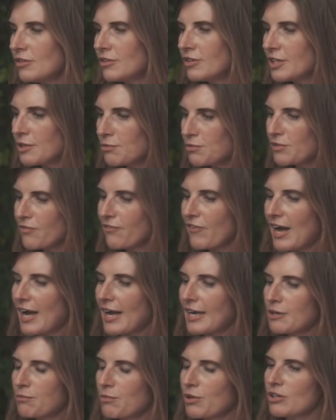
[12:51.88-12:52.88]
and he was
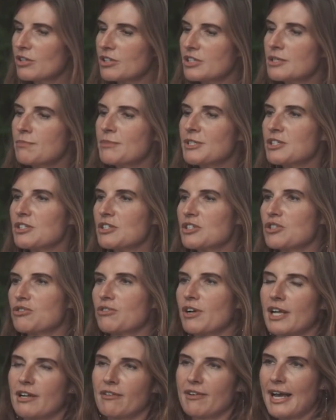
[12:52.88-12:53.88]
fine, and we loaded him into the
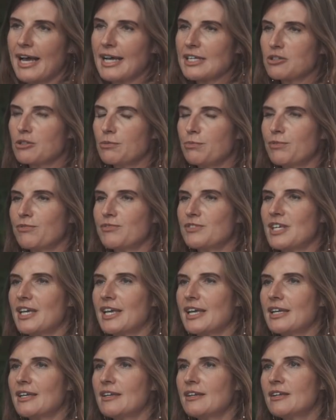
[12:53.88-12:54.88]
trailer, and I had a cup of
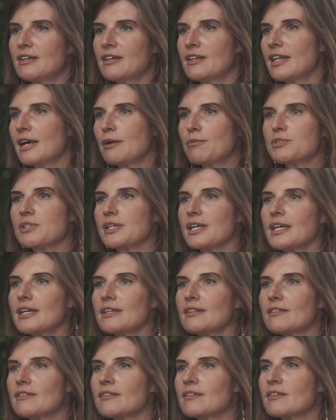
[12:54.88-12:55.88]
tea, and that was it.
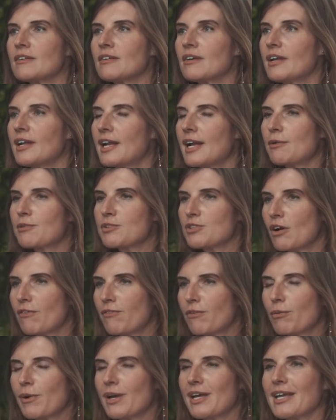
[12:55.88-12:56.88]
And then I was
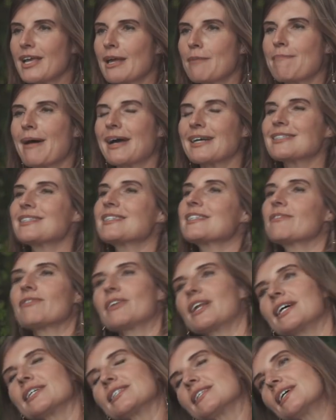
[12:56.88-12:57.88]
off away again, back to
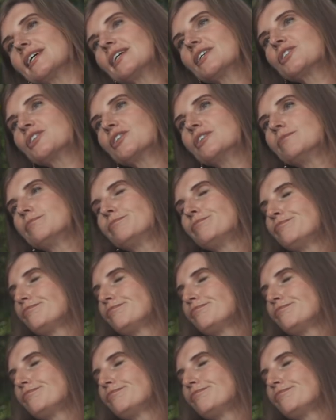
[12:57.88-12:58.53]
civilization.